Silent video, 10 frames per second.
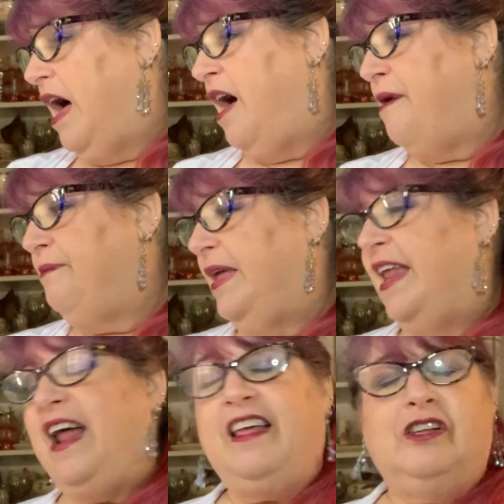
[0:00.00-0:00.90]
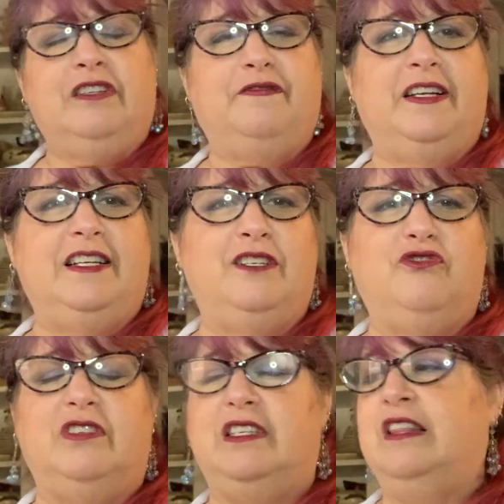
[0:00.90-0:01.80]
And I also find it
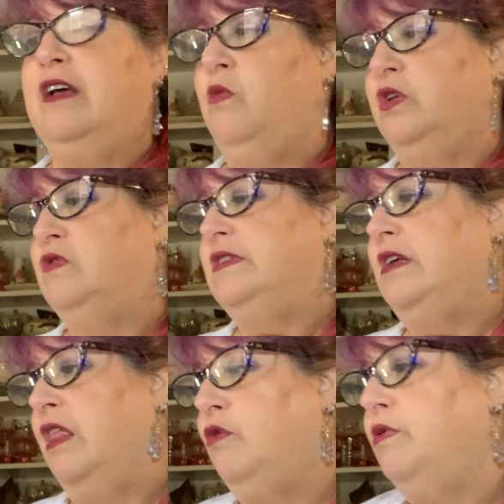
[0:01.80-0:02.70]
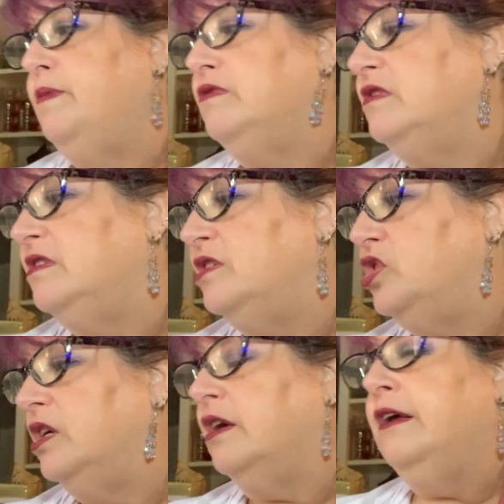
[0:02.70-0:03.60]
interesting that when you see other people
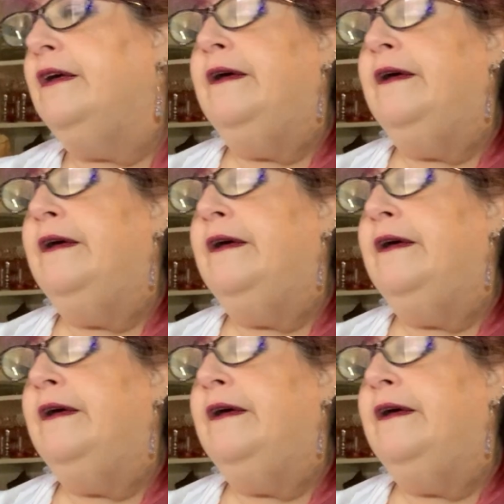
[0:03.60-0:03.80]
stitching,